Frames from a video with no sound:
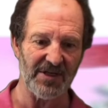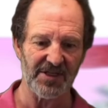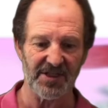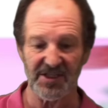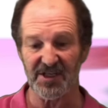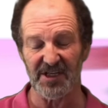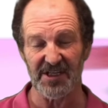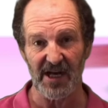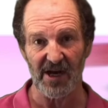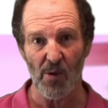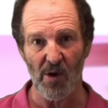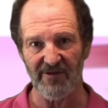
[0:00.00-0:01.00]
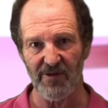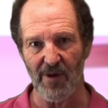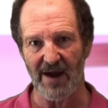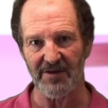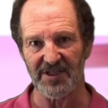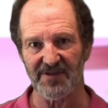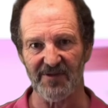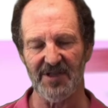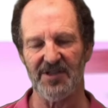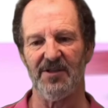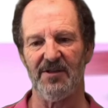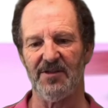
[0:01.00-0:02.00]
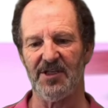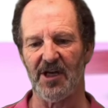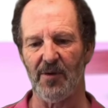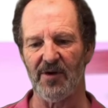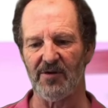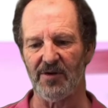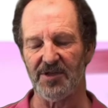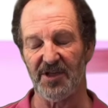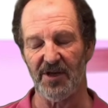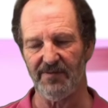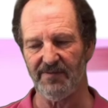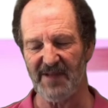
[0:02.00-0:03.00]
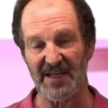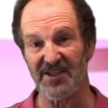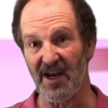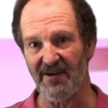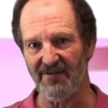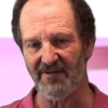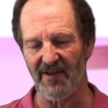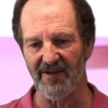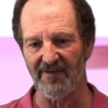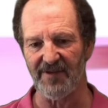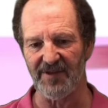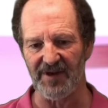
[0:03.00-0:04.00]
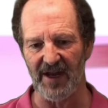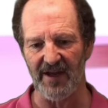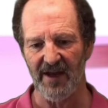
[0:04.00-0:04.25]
because it's going to take quite a few hours for it to go across. So that's the end of flying for the day.